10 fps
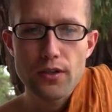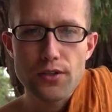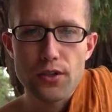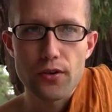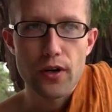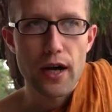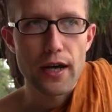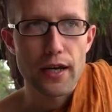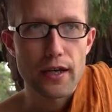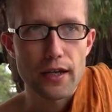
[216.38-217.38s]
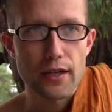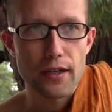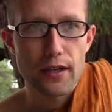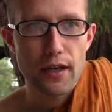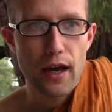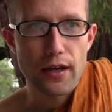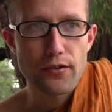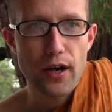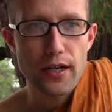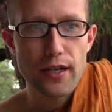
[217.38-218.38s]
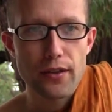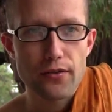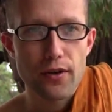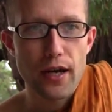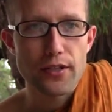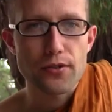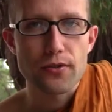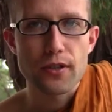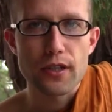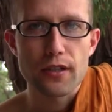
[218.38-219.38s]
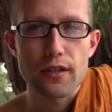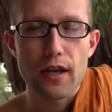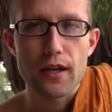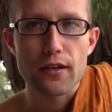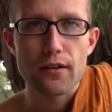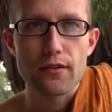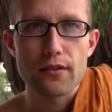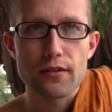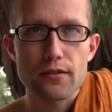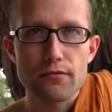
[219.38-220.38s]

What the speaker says: So I tried to get through high school and